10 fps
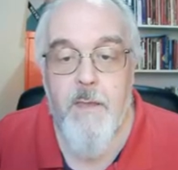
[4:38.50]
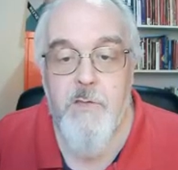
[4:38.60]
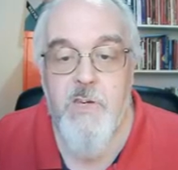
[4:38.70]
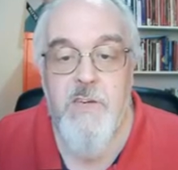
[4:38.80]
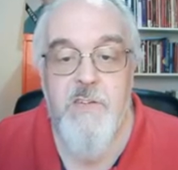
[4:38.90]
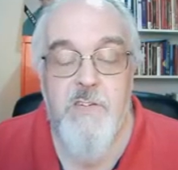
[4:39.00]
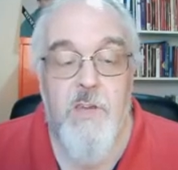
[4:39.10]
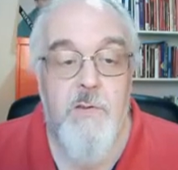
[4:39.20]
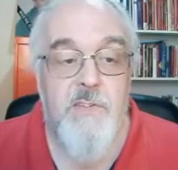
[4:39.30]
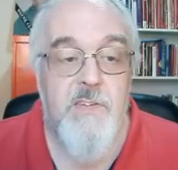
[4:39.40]
Jesus
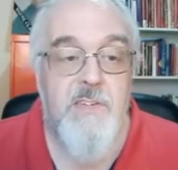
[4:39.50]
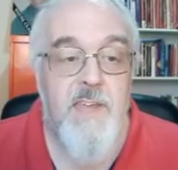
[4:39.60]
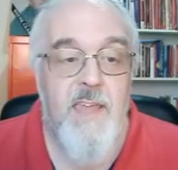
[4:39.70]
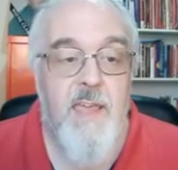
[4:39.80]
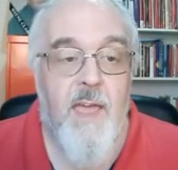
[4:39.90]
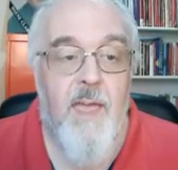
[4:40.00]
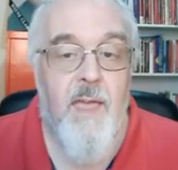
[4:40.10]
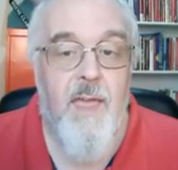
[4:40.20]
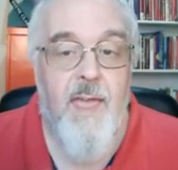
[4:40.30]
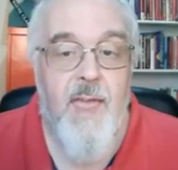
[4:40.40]
goes to see
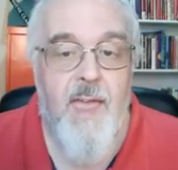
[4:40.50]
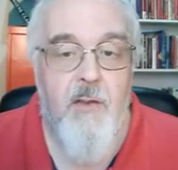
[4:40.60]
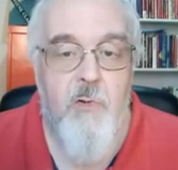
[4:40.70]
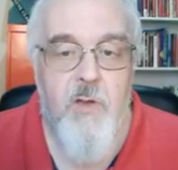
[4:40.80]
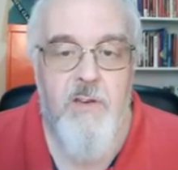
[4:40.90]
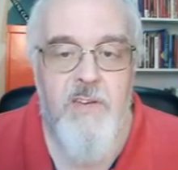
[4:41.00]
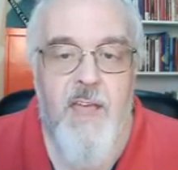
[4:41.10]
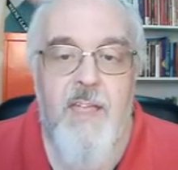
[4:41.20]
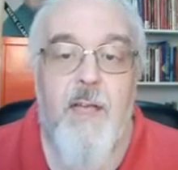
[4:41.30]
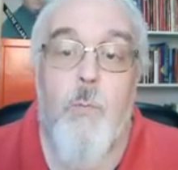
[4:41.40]
Herod.
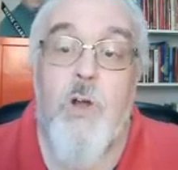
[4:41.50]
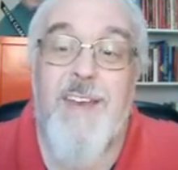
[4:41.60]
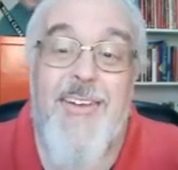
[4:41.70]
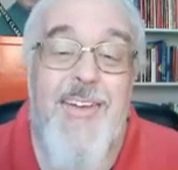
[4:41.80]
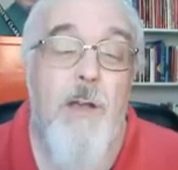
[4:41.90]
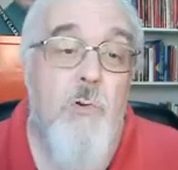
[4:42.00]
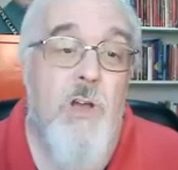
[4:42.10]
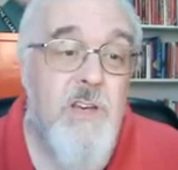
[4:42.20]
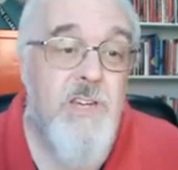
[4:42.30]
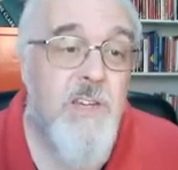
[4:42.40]
That word
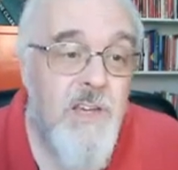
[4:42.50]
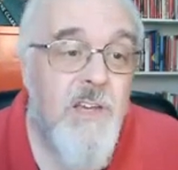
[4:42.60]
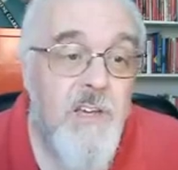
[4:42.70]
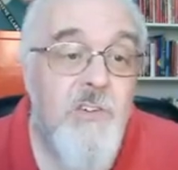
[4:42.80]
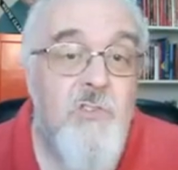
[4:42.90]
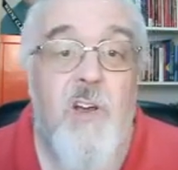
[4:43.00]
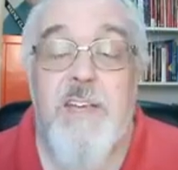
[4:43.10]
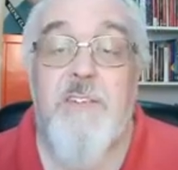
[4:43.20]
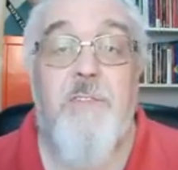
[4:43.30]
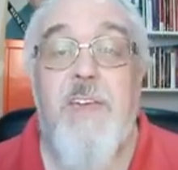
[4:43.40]
Herod
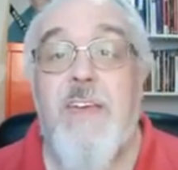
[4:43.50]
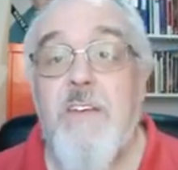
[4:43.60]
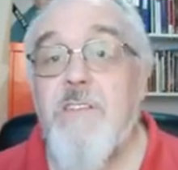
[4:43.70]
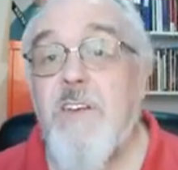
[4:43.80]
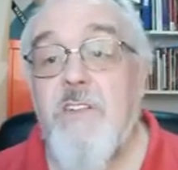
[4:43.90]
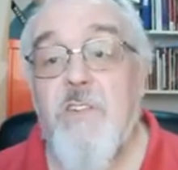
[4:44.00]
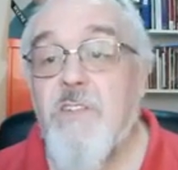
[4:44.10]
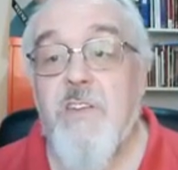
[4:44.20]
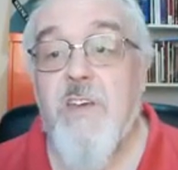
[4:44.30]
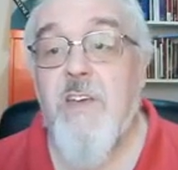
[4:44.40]
strikes fear, doesn't it,
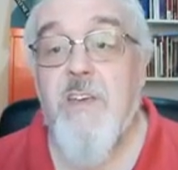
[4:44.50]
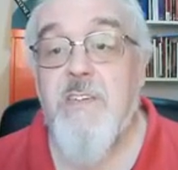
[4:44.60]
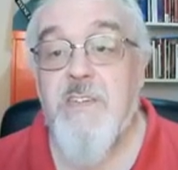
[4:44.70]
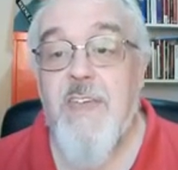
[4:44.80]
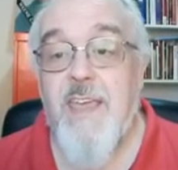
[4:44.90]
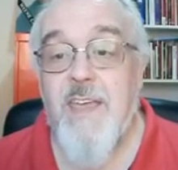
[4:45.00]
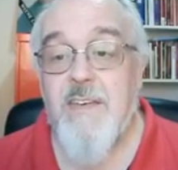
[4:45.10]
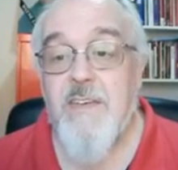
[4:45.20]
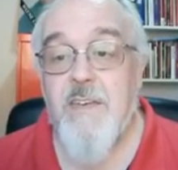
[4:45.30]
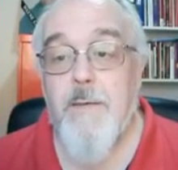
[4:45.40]
just to see it.